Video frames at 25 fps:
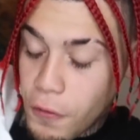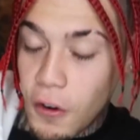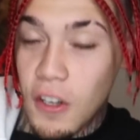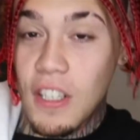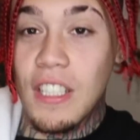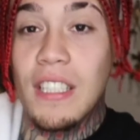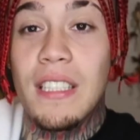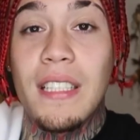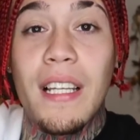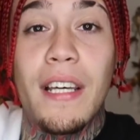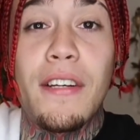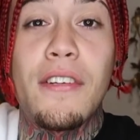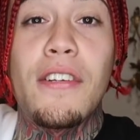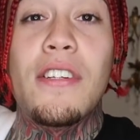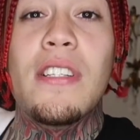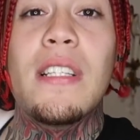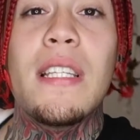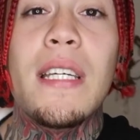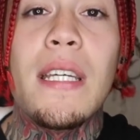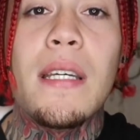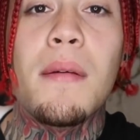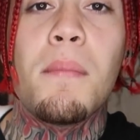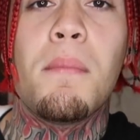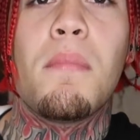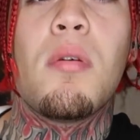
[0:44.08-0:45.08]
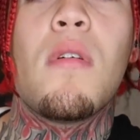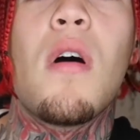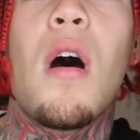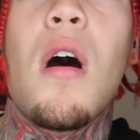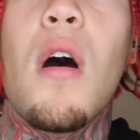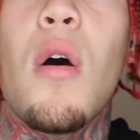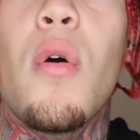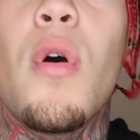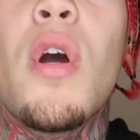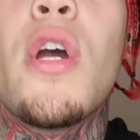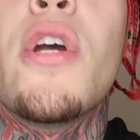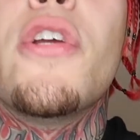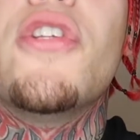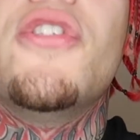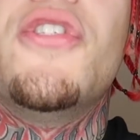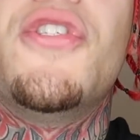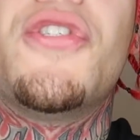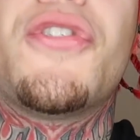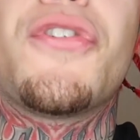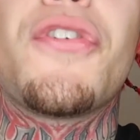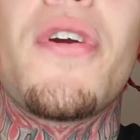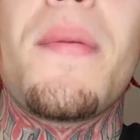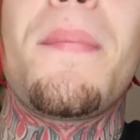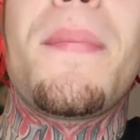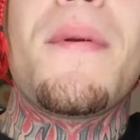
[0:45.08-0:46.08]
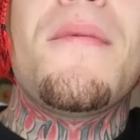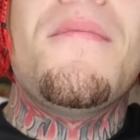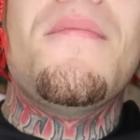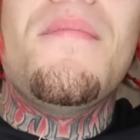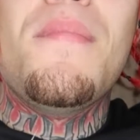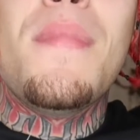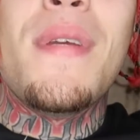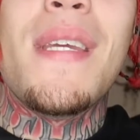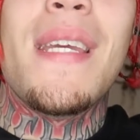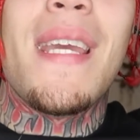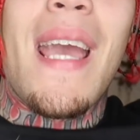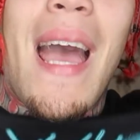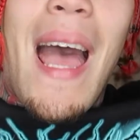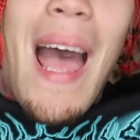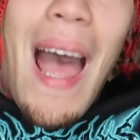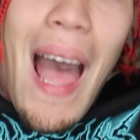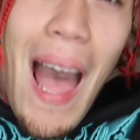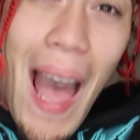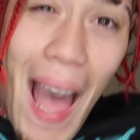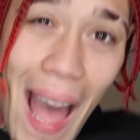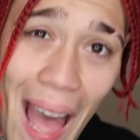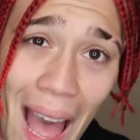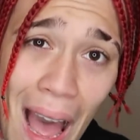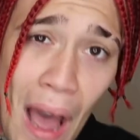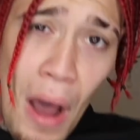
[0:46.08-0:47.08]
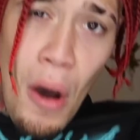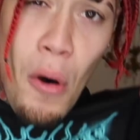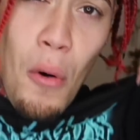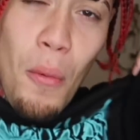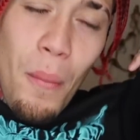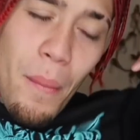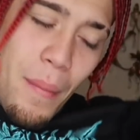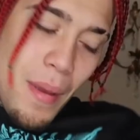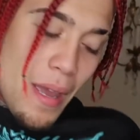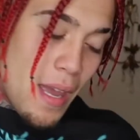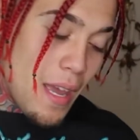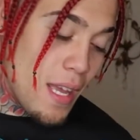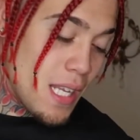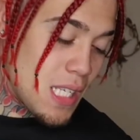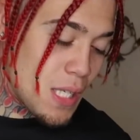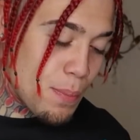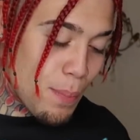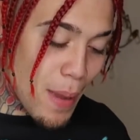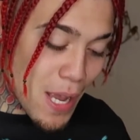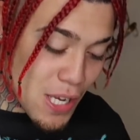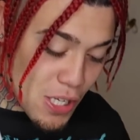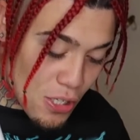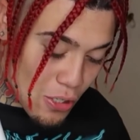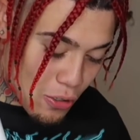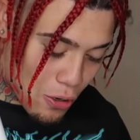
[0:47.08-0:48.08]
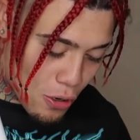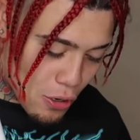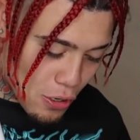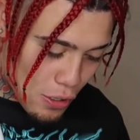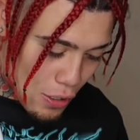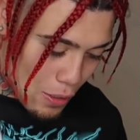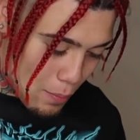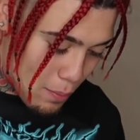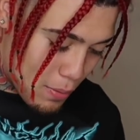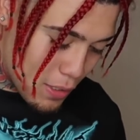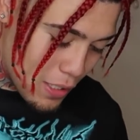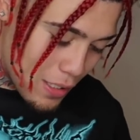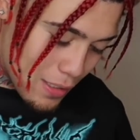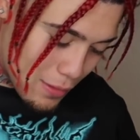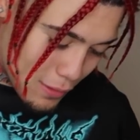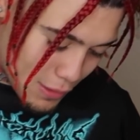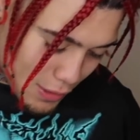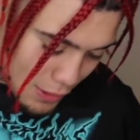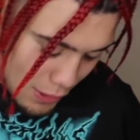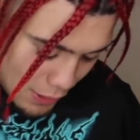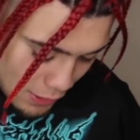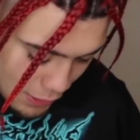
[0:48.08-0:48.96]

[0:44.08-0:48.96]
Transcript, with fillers: for literally, bro, dripping me out, man. Special, hold up, look,